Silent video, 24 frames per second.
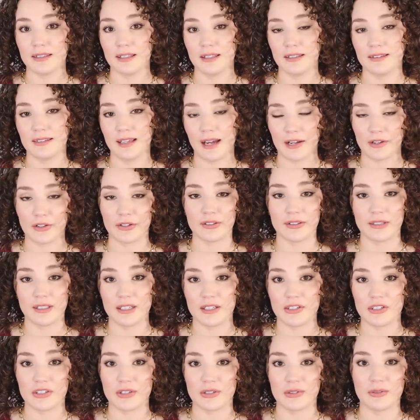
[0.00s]
then that could
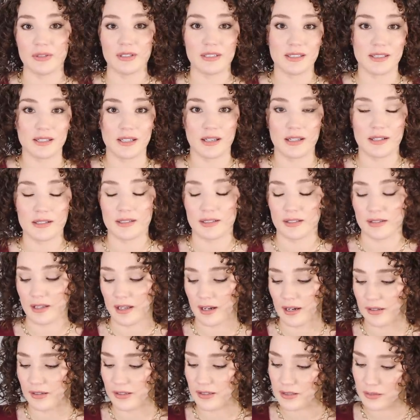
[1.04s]
lead to these kinks in the
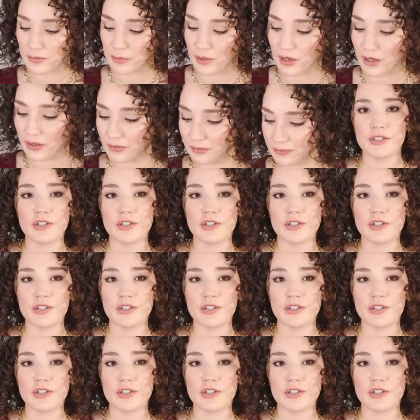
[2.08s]
hair as well.